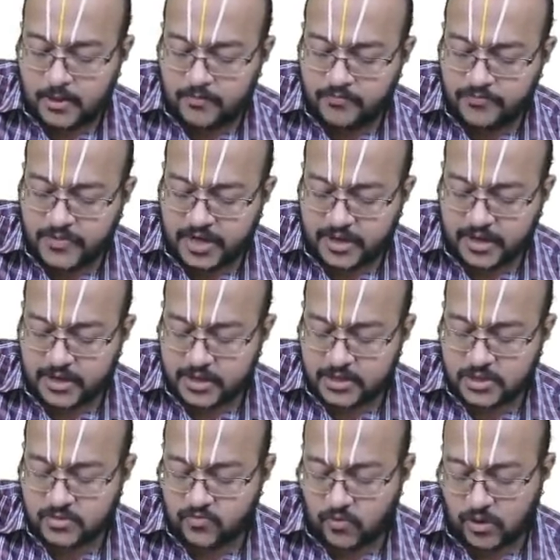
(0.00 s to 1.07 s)
in that
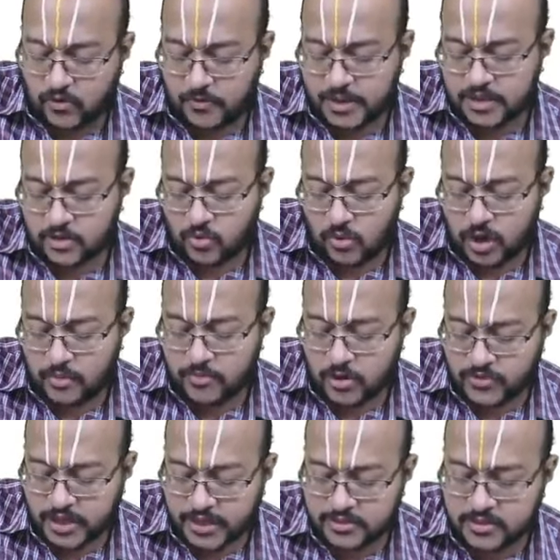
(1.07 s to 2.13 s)
case, what will be the total number of
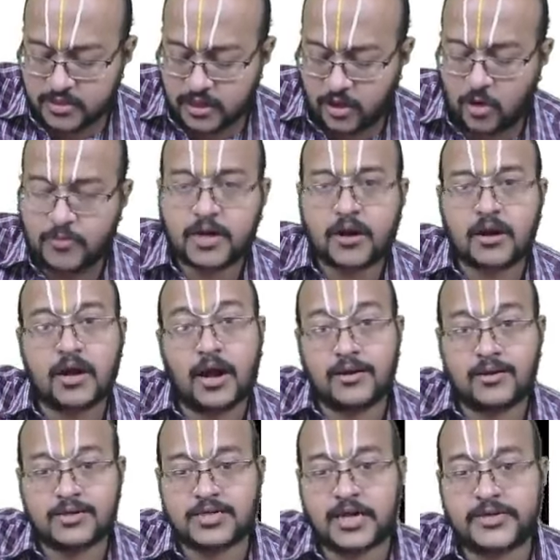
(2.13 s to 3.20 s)
shares? Denominator
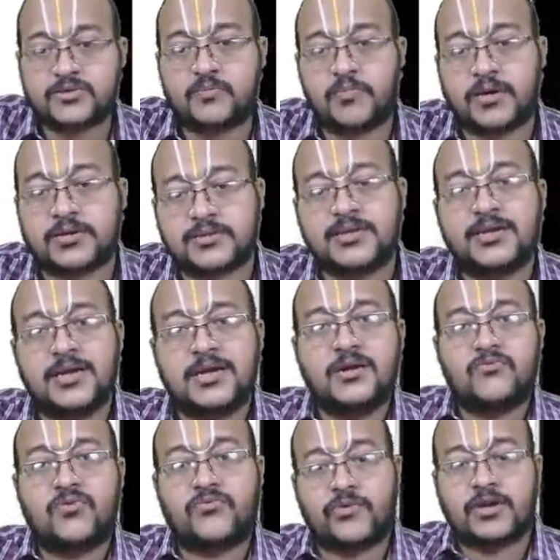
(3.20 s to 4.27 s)
100 shares plus
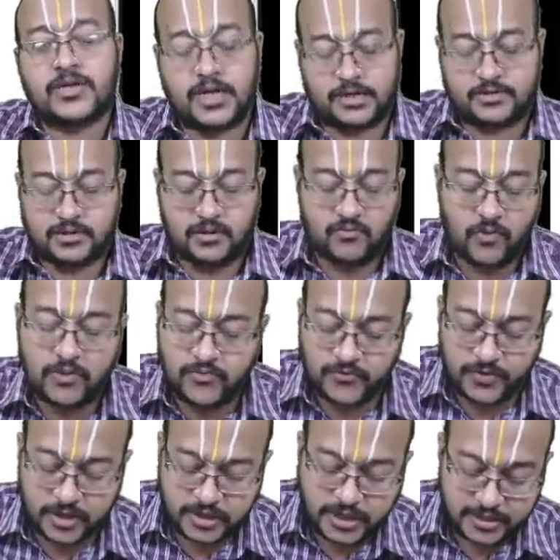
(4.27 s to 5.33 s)
50 shares,
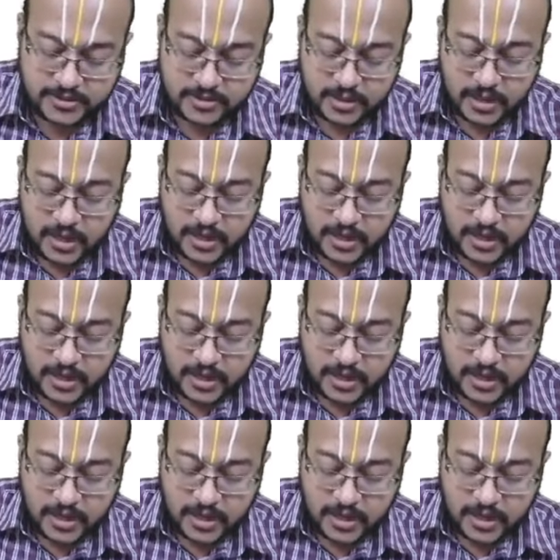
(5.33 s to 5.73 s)
150 shares.